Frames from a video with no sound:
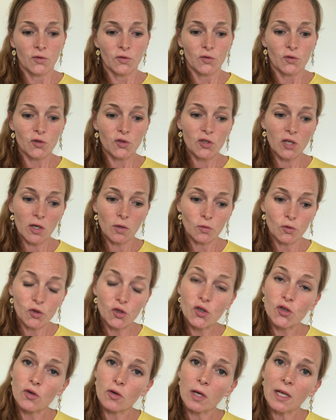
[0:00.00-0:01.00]
So
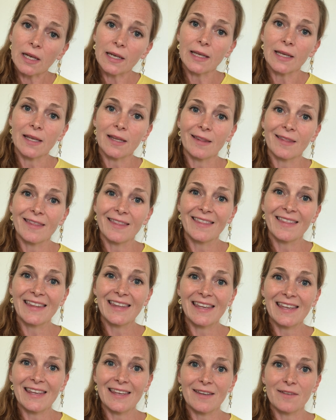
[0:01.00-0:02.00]
surely
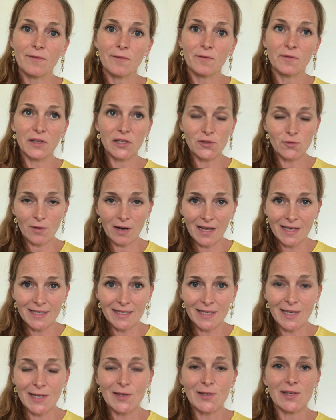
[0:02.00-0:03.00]
the
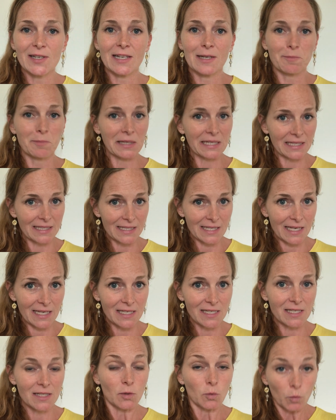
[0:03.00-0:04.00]
visualization and
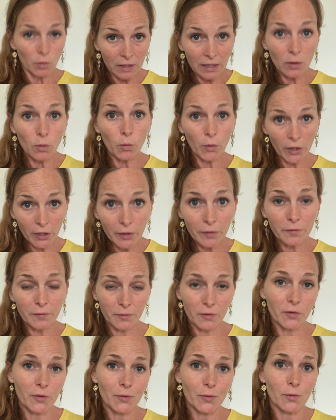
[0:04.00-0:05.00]
meditation will work
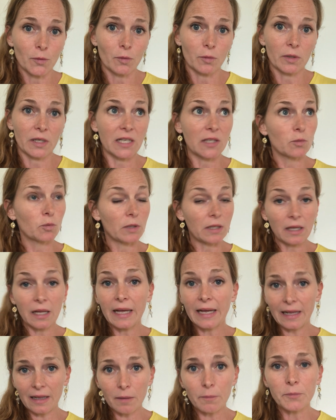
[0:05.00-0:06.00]
for you. It will
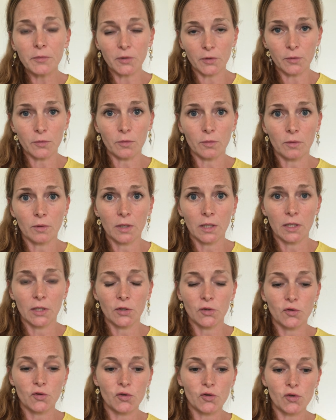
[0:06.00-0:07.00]
help you
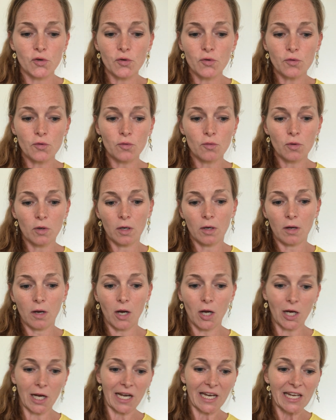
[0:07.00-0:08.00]
to
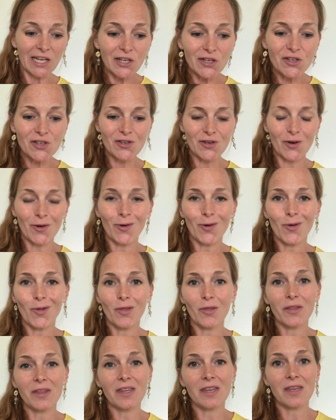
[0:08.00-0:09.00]
unleash
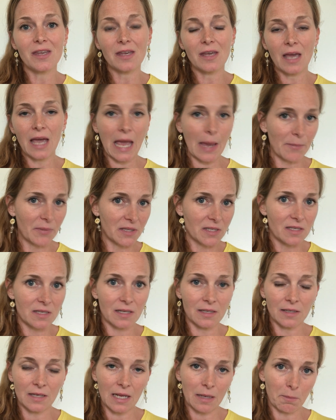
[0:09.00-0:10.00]
all the habits
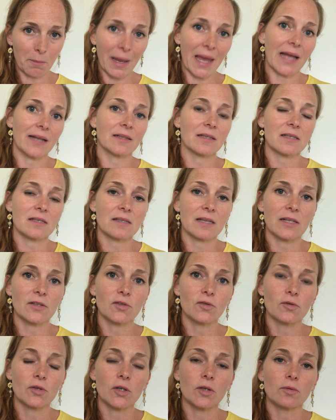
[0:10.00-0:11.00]
and patterns
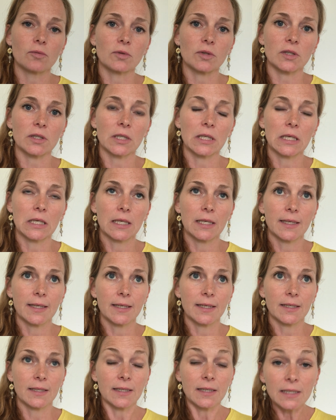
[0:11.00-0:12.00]
that you don't
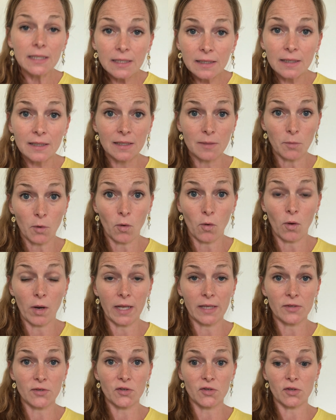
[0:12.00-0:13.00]
need
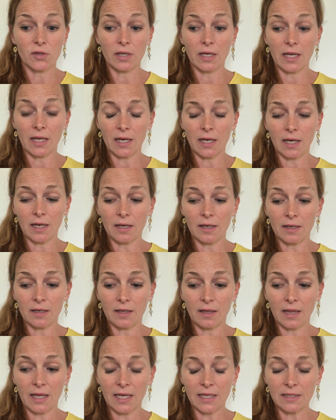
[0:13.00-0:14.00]
anymore, and
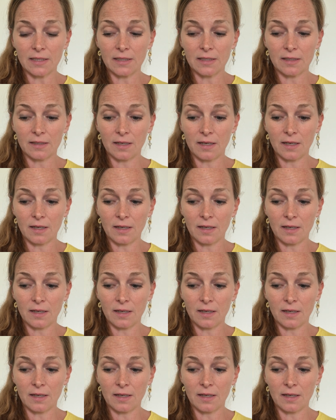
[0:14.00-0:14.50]
that